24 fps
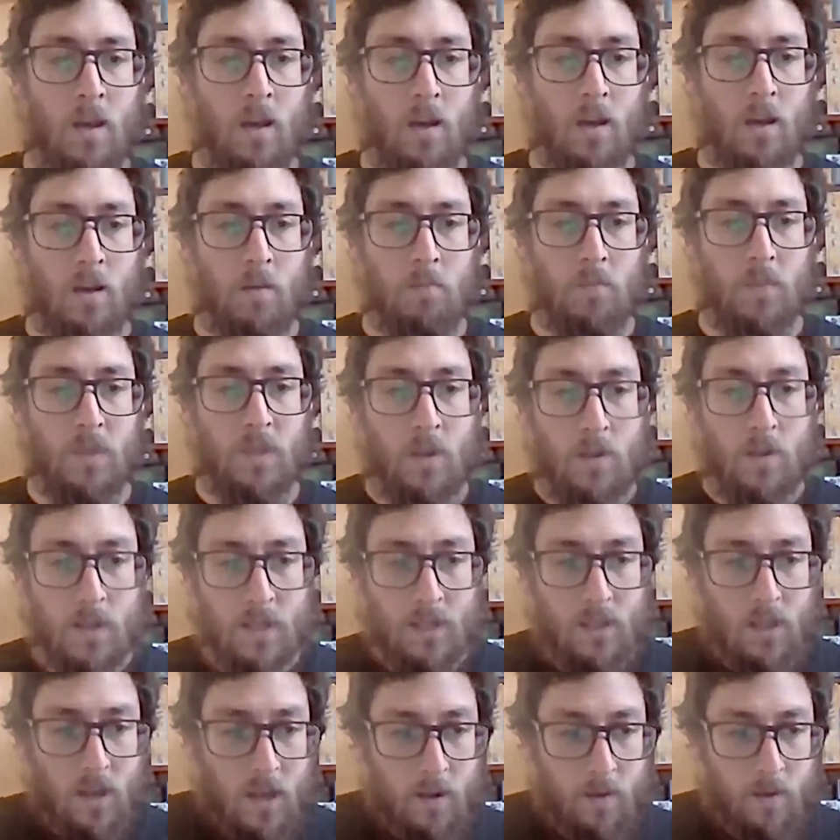
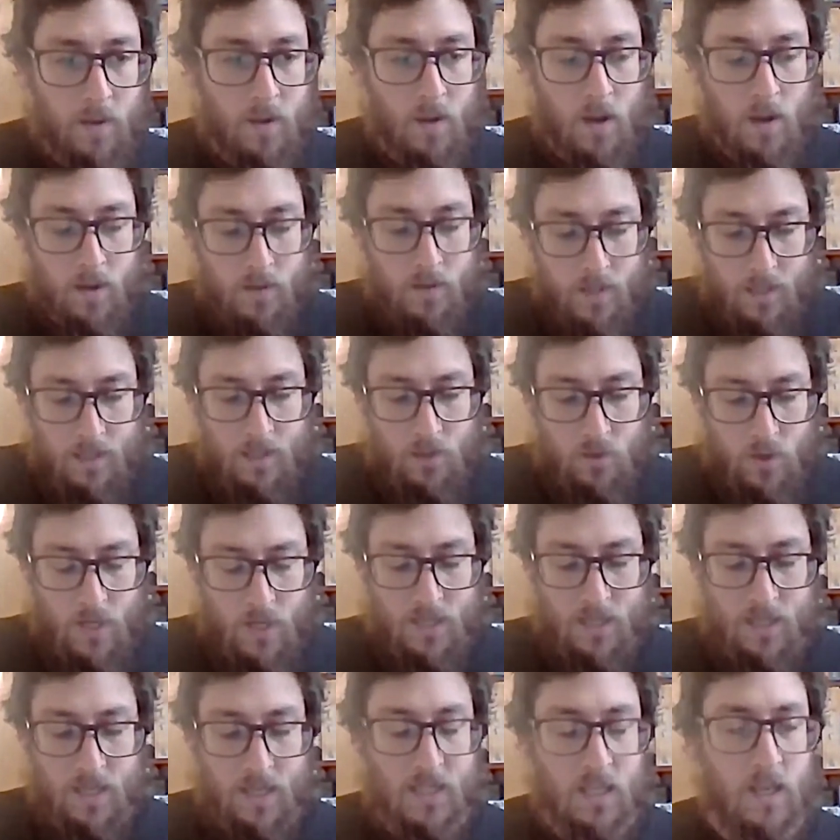So I was
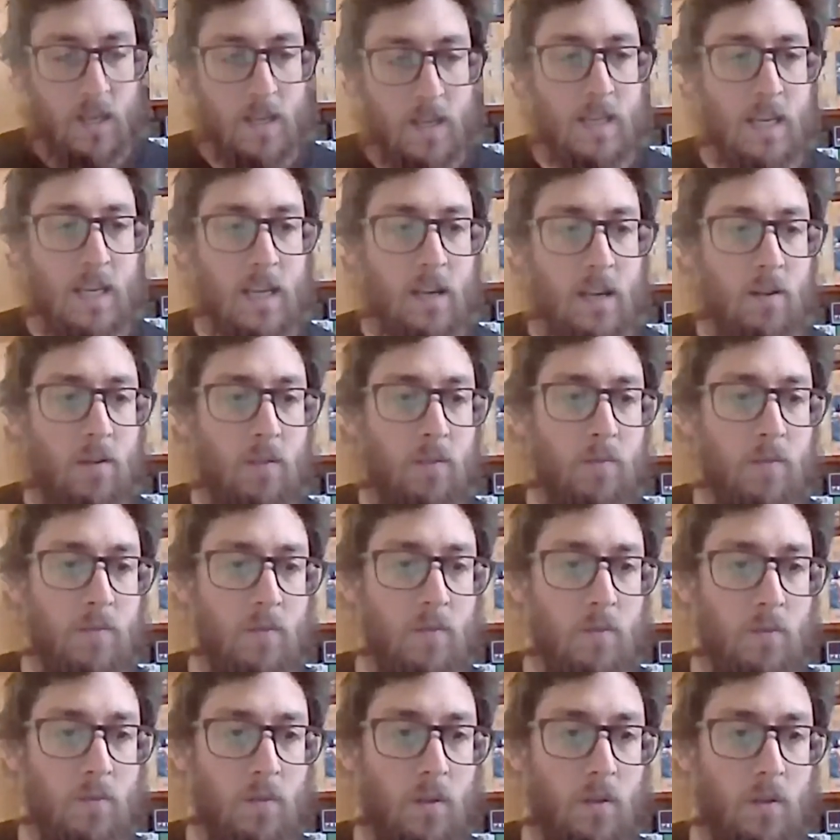interested in this idea
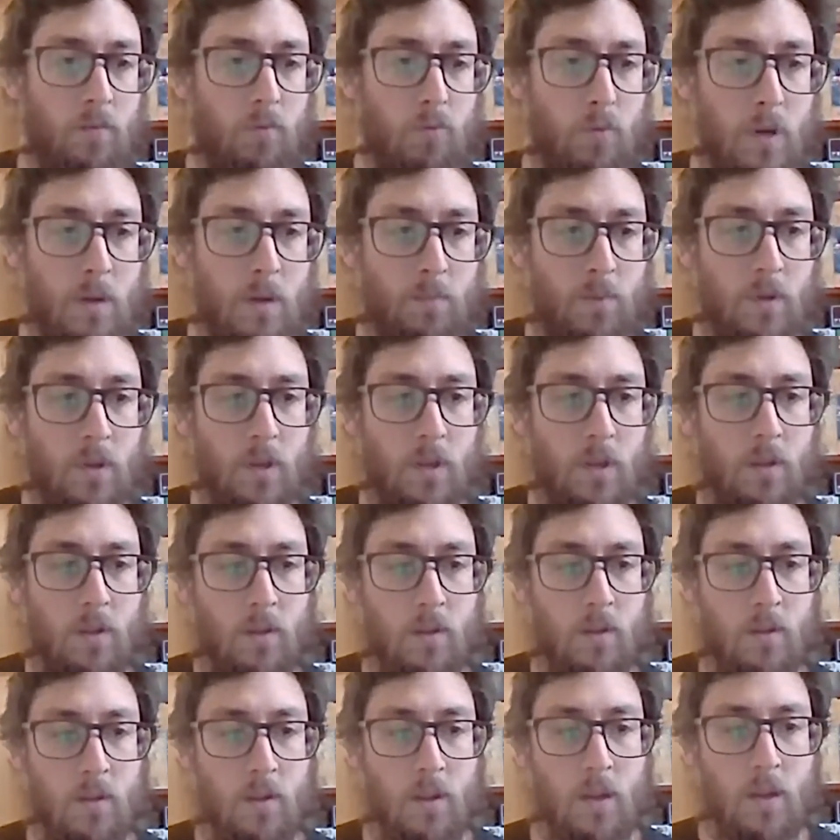of rebirth.
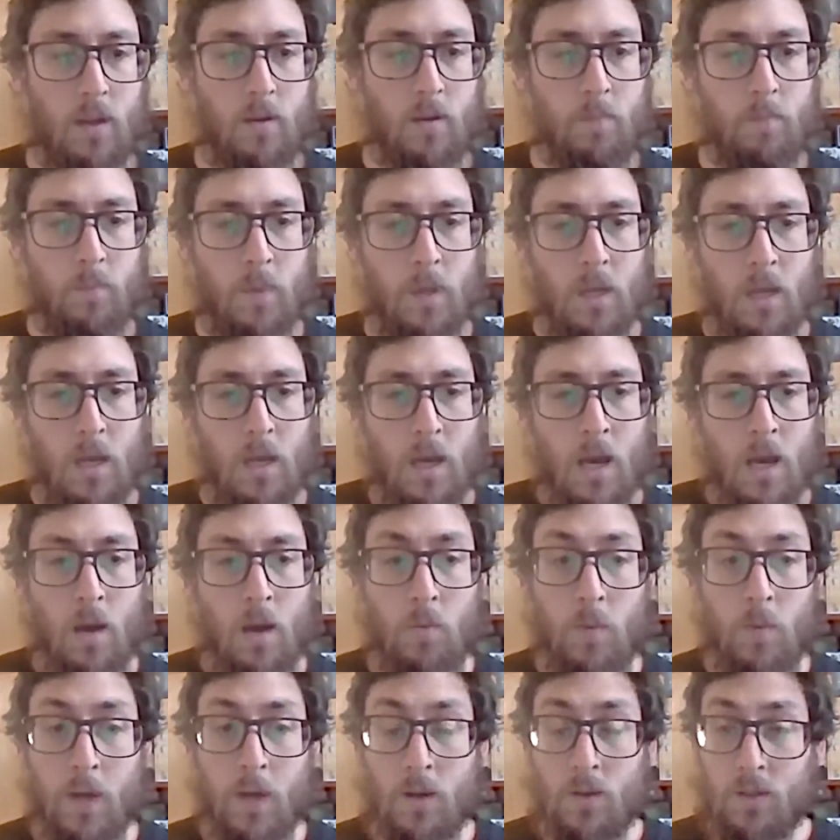And
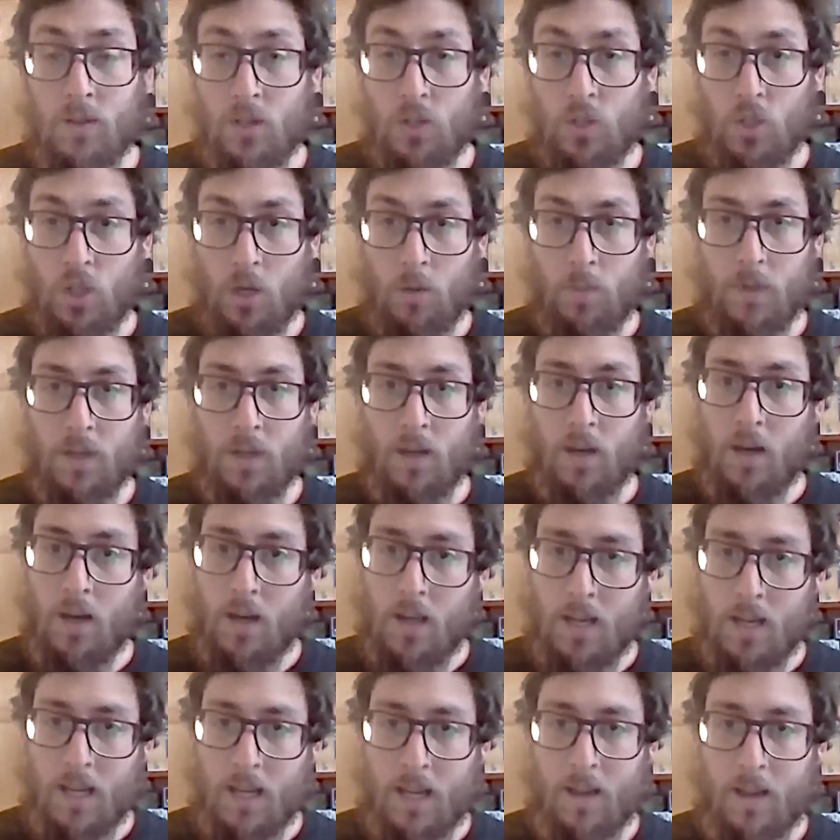when I was at Jupiter
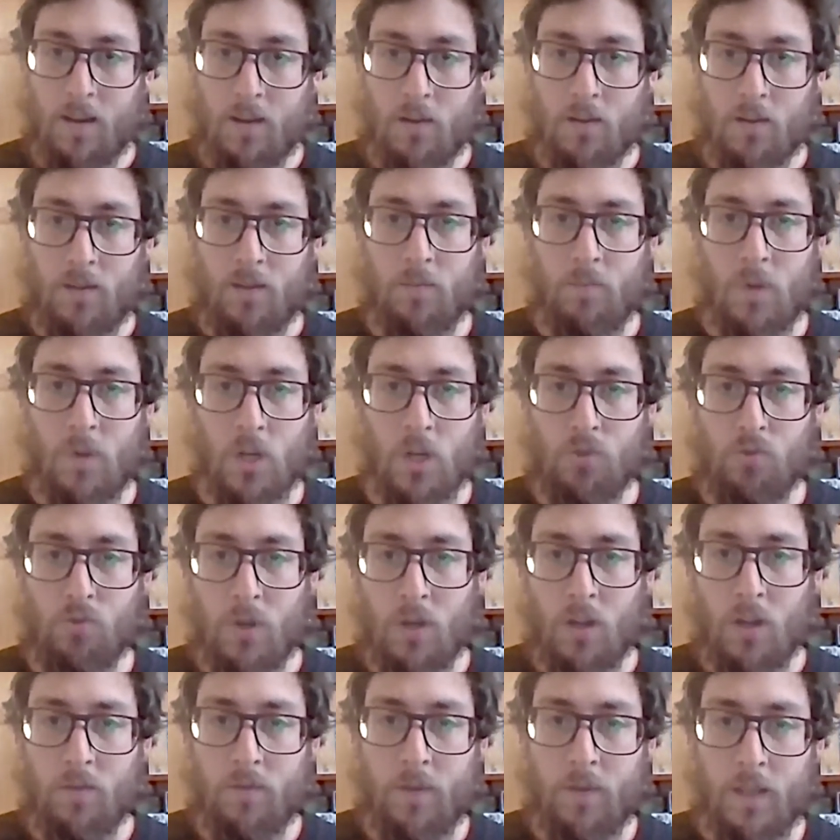Artland, Marjorie
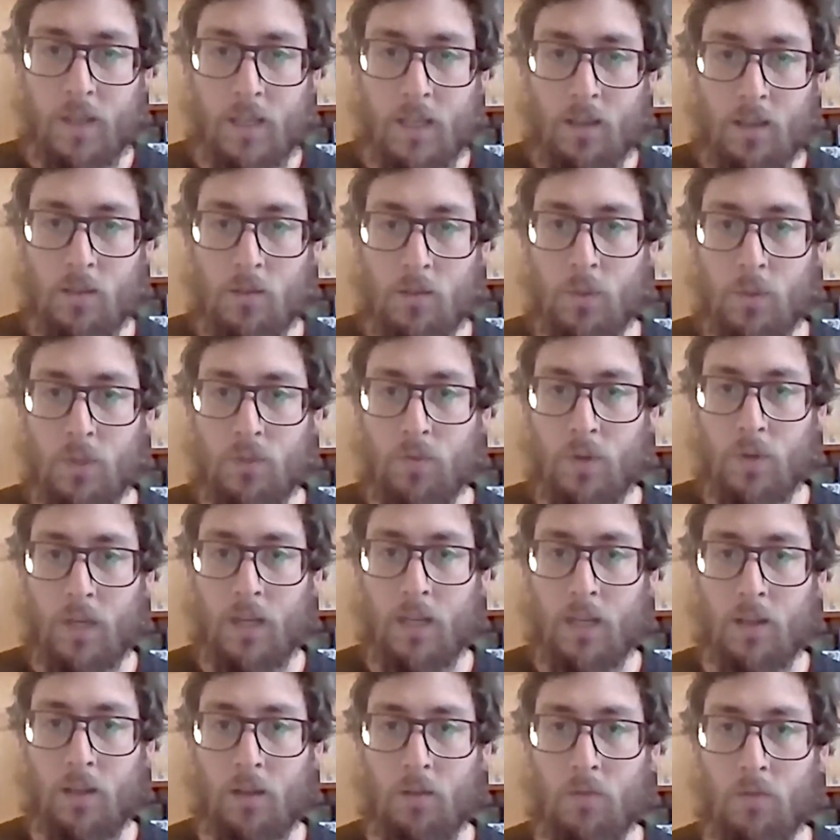Lotfey Gill was
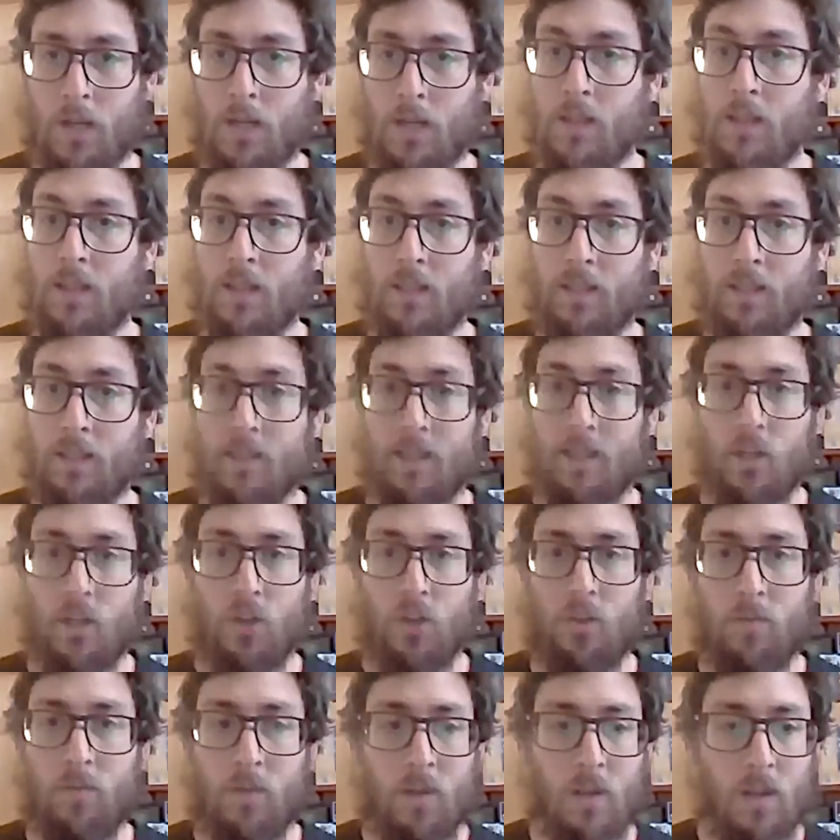running a writing
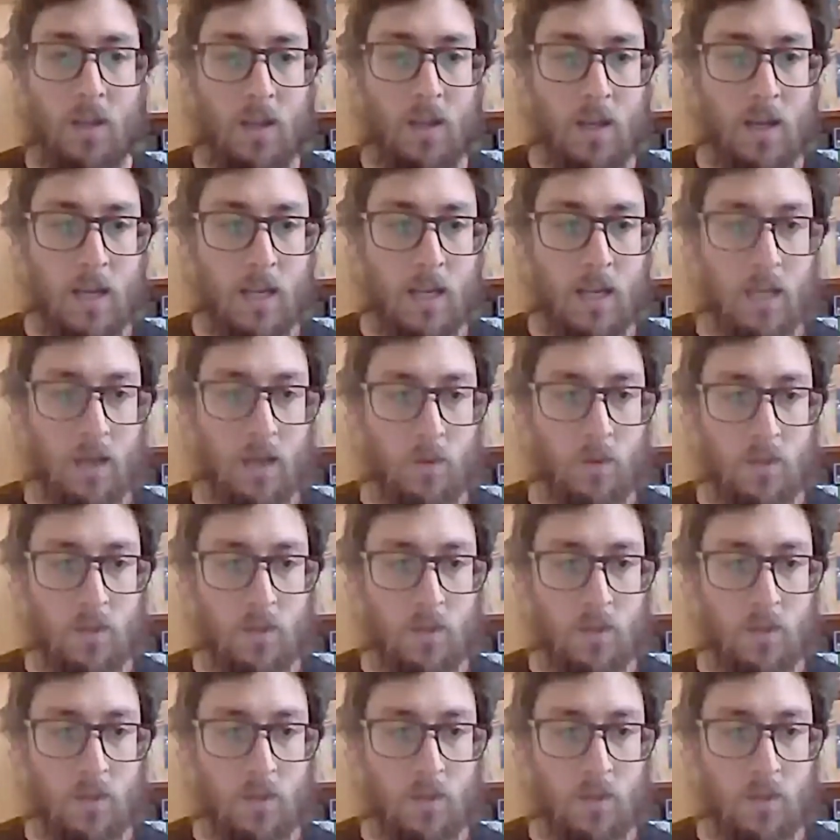session, and there was a